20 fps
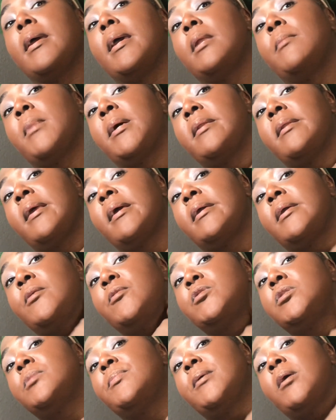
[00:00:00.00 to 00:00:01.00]
And my neck
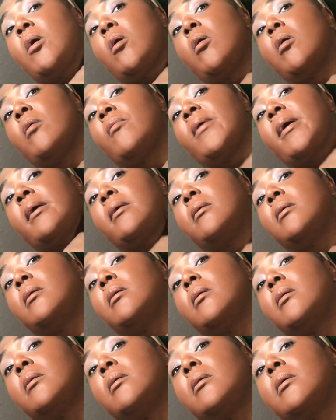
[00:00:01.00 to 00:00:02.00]
used to be all that
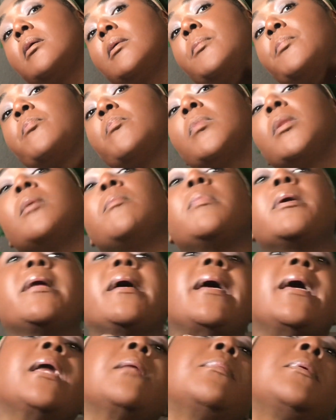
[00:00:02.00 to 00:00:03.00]
color, but
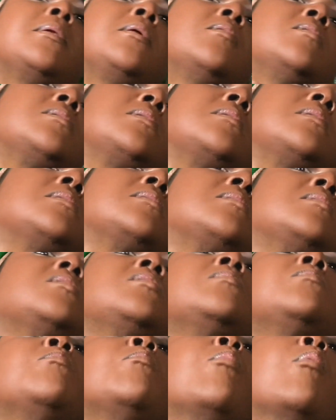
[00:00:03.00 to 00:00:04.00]
I had been using this
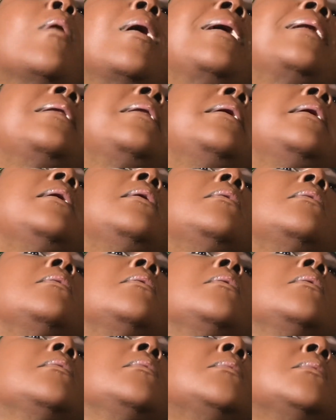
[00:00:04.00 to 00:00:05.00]
brightening
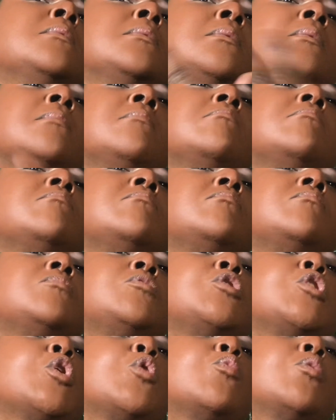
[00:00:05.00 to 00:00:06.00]

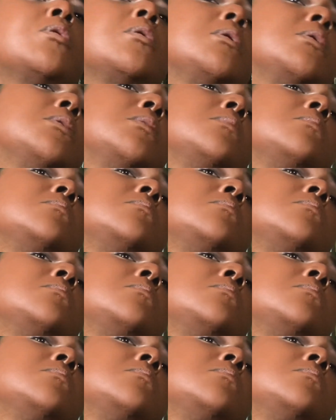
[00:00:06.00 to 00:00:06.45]
toner,